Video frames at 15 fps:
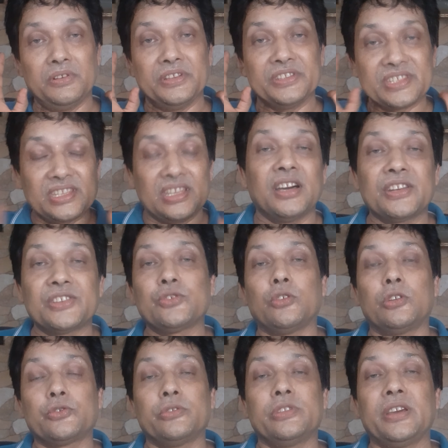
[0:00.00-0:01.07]
search
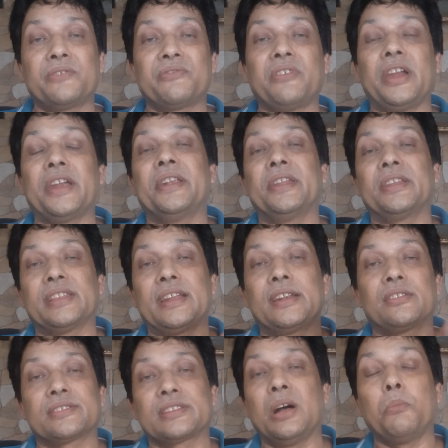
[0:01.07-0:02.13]
also, they are finding
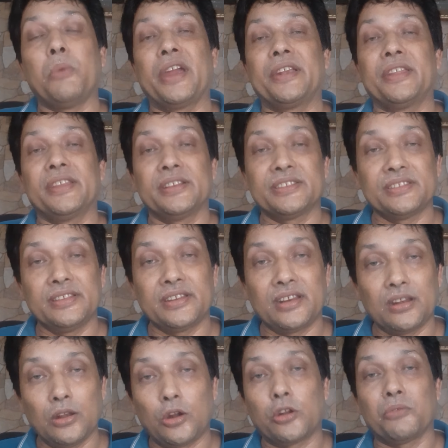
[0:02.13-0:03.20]
that some ideas, there are
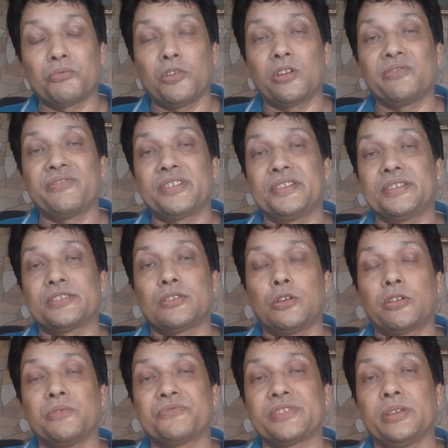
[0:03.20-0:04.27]
a lot of conference,
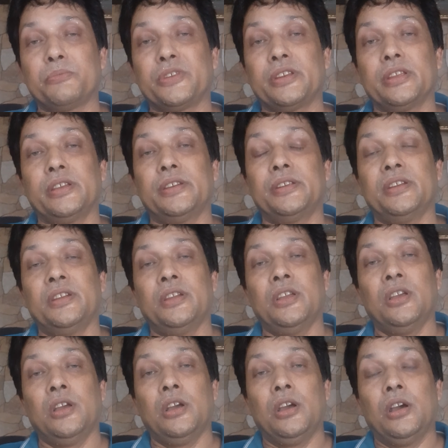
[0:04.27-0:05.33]
lot of seminar,
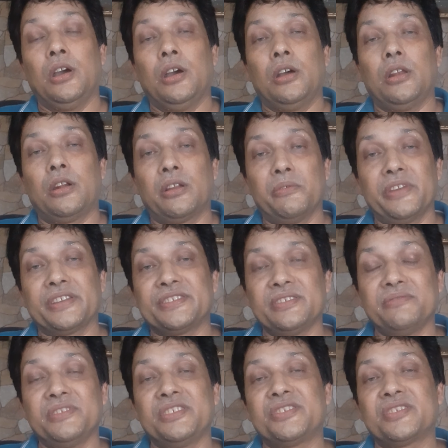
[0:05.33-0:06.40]
lot of
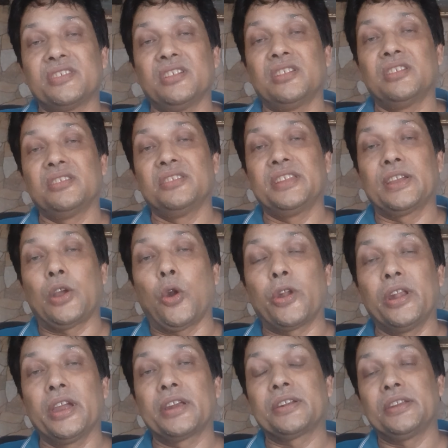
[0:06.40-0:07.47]
exhibition they
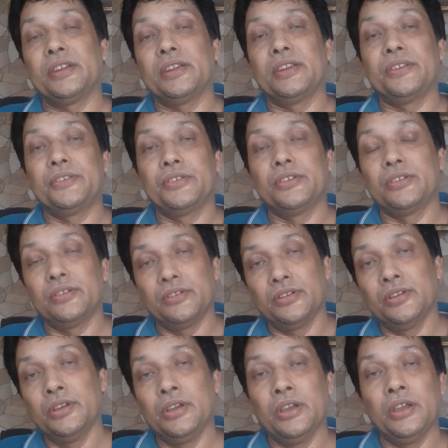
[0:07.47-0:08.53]
conducted
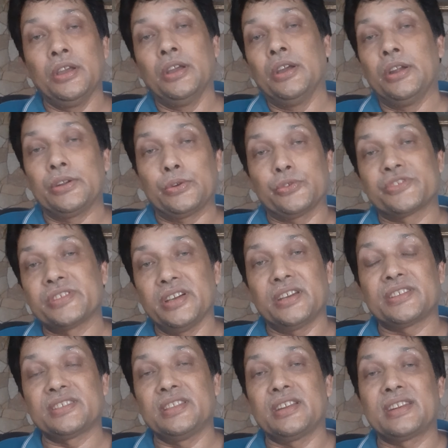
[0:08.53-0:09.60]
to
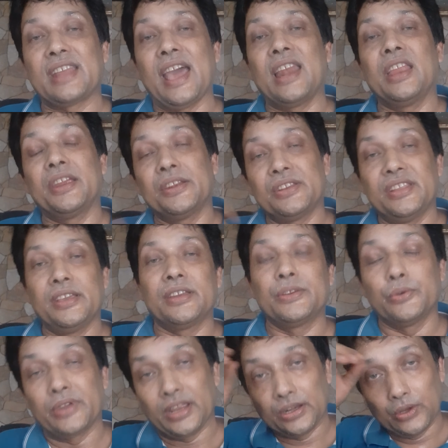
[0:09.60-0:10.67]
search the talent. There you
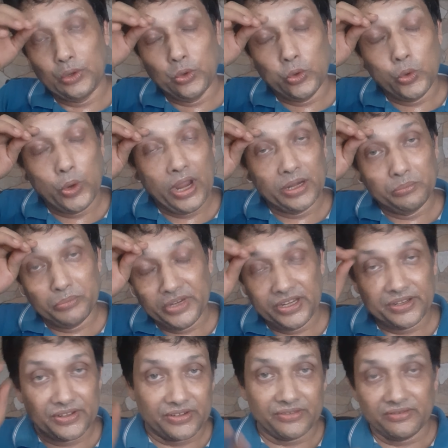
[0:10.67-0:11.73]
can go and
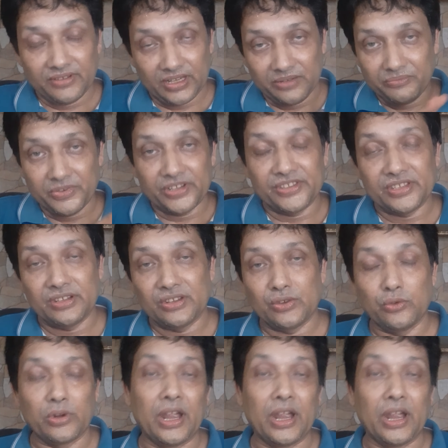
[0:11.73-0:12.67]
meet and present your